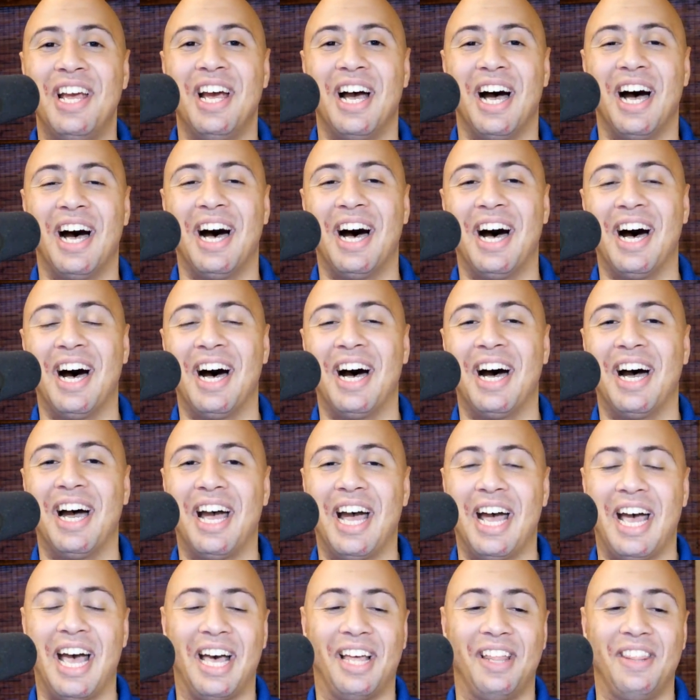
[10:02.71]

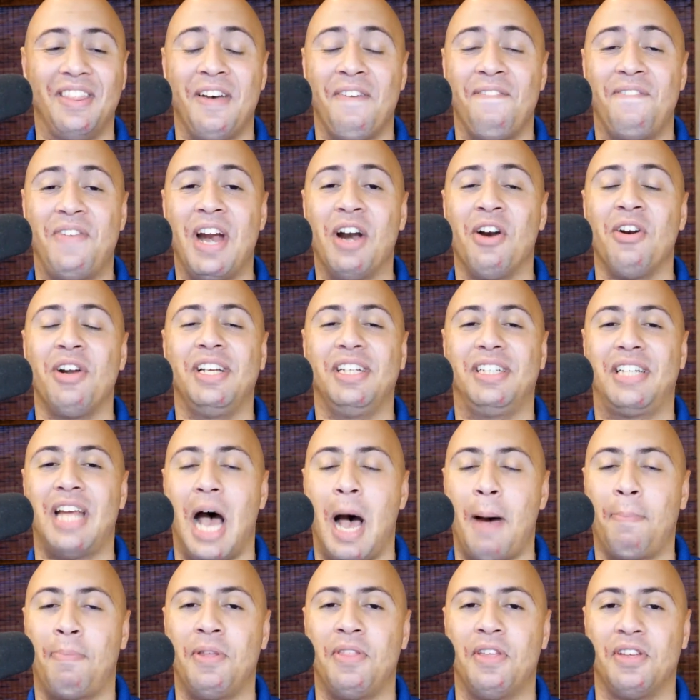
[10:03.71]
the very
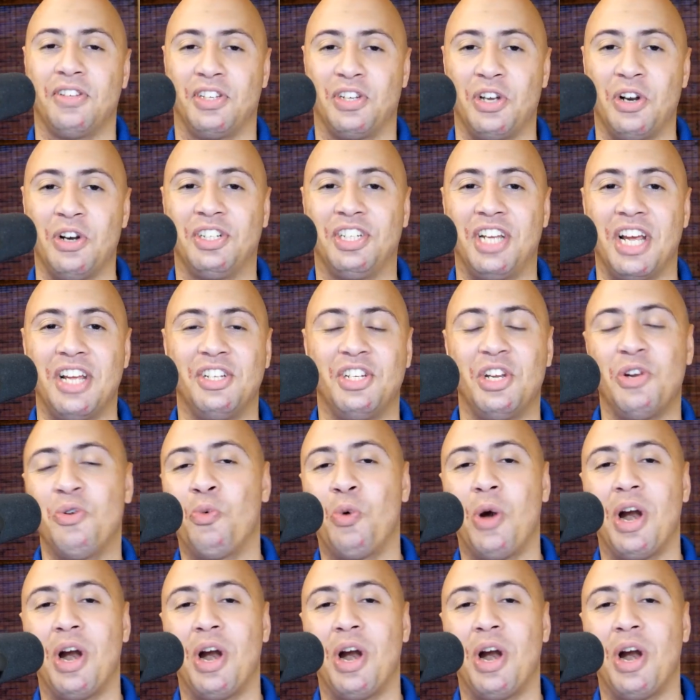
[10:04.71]
top of the search engine,